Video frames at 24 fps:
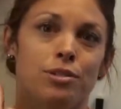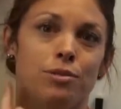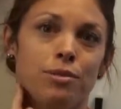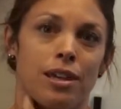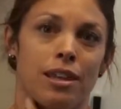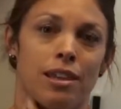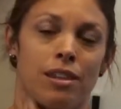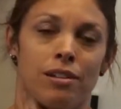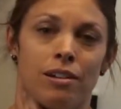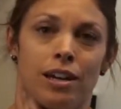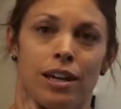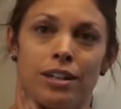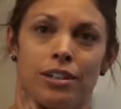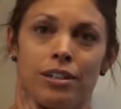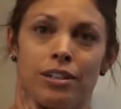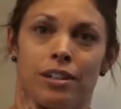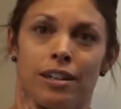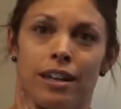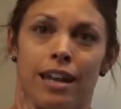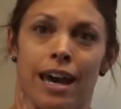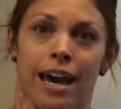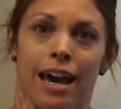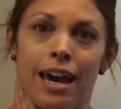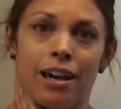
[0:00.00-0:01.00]
So either on
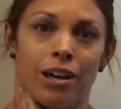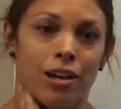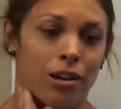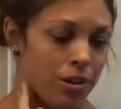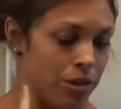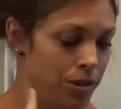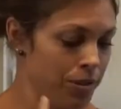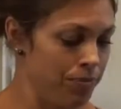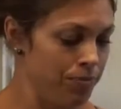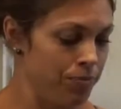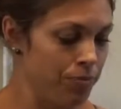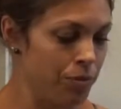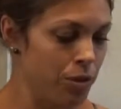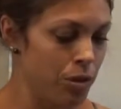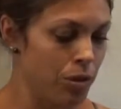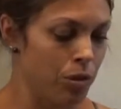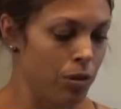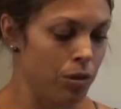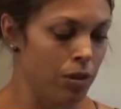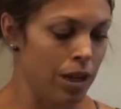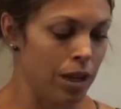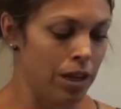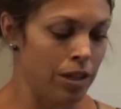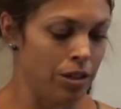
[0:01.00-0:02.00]
your neck
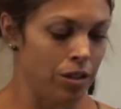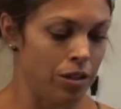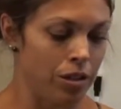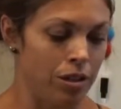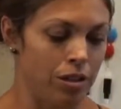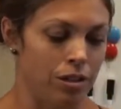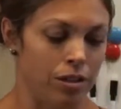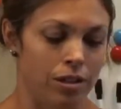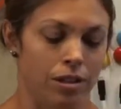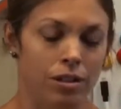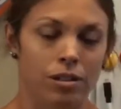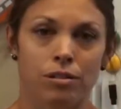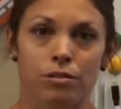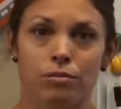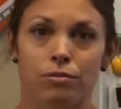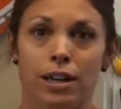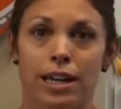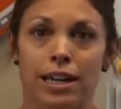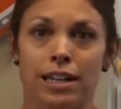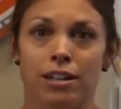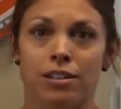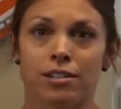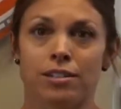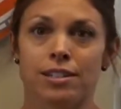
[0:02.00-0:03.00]
or on your
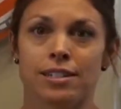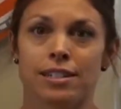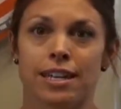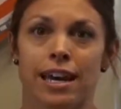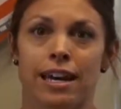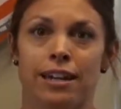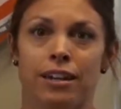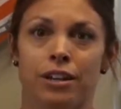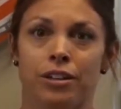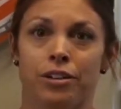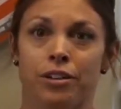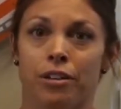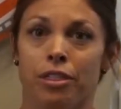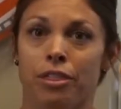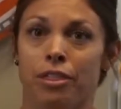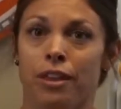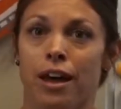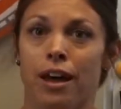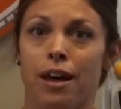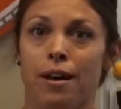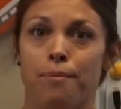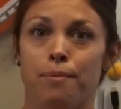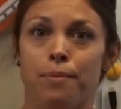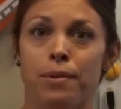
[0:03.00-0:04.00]
radial side on your
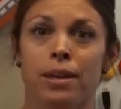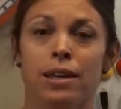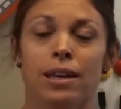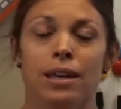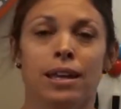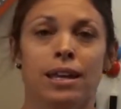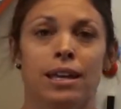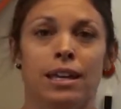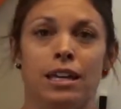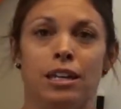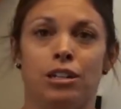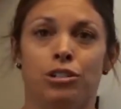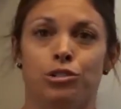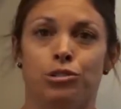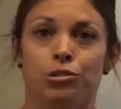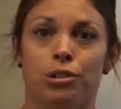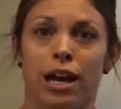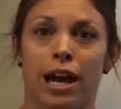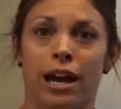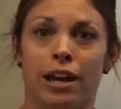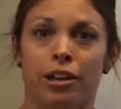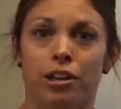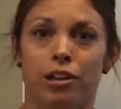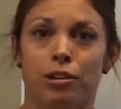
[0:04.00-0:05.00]
thumb and
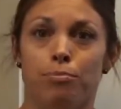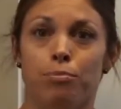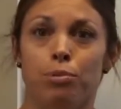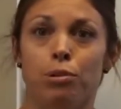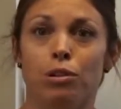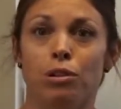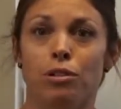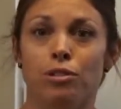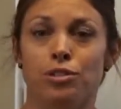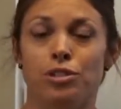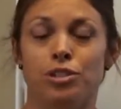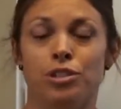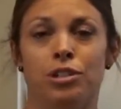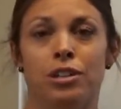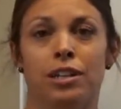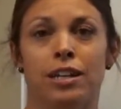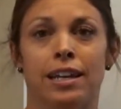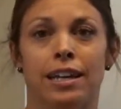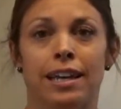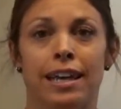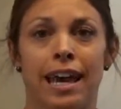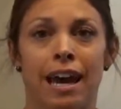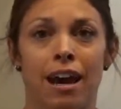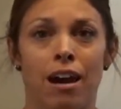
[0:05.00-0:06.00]
track your pulse. You're
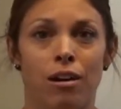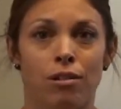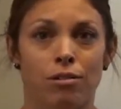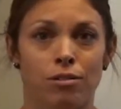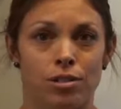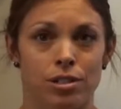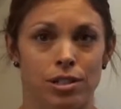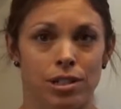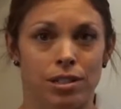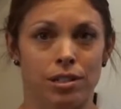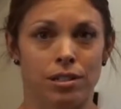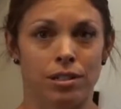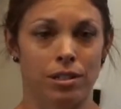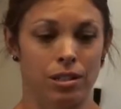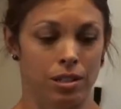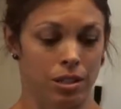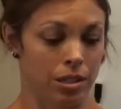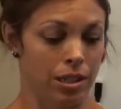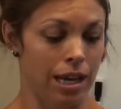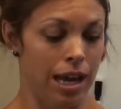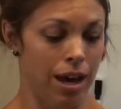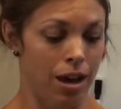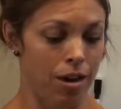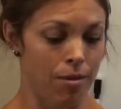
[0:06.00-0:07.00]
going to count
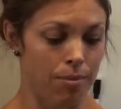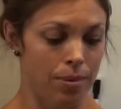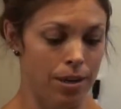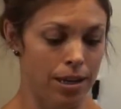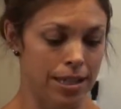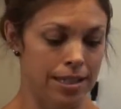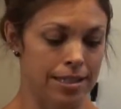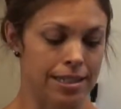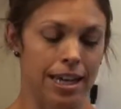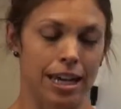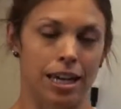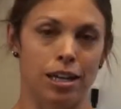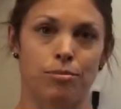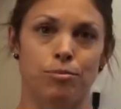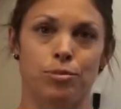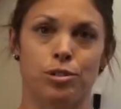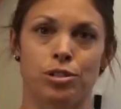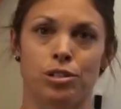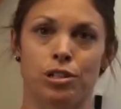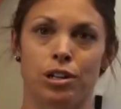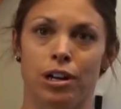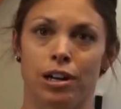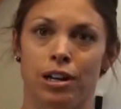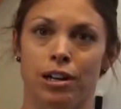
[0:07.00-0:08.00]
how many
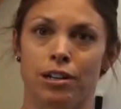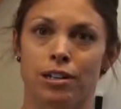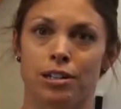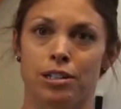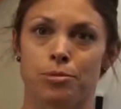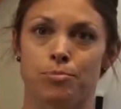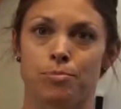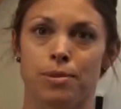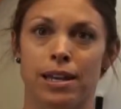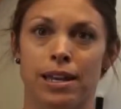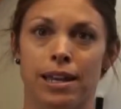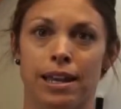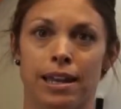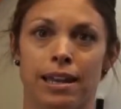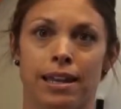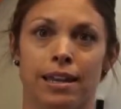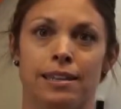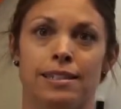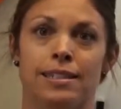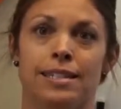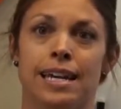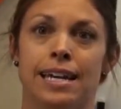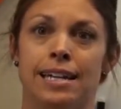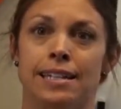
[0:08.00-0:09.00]
times your heart is beating
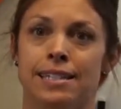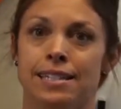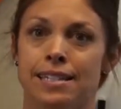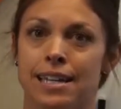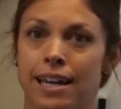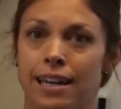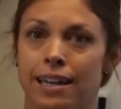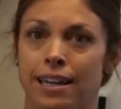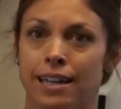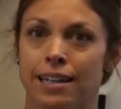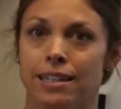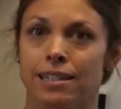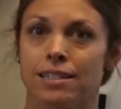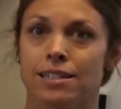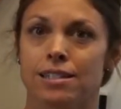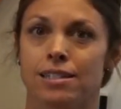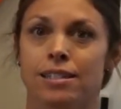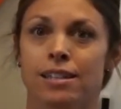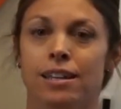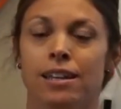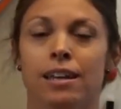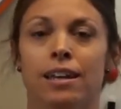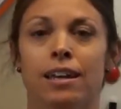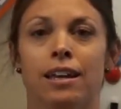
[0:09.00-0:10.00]
in 10
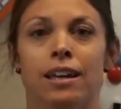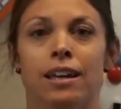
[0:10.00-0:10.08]
seconds.